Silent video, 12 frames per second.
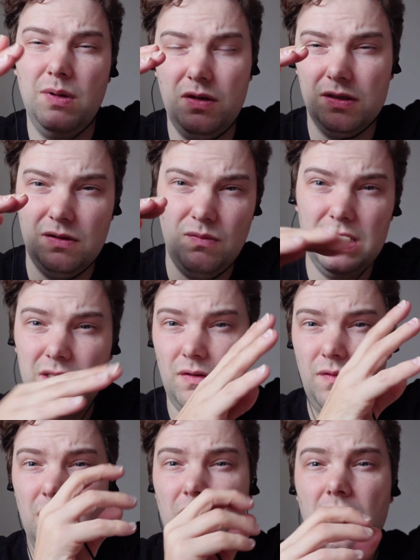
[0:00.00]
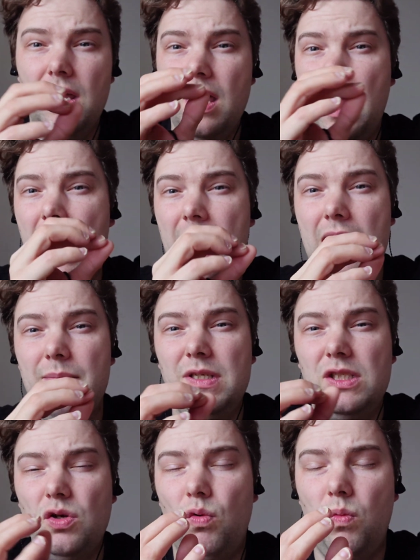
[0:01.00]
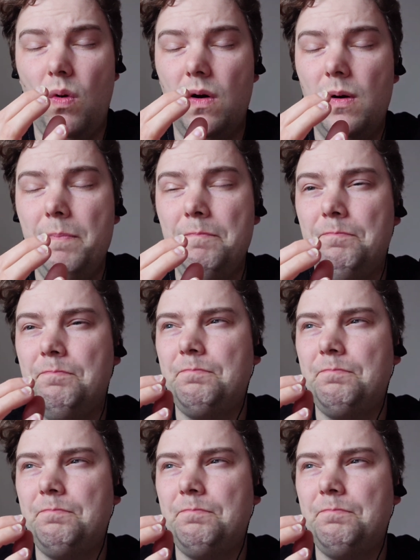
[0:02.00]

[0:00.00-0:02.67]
because the rest of the IEM is so warm.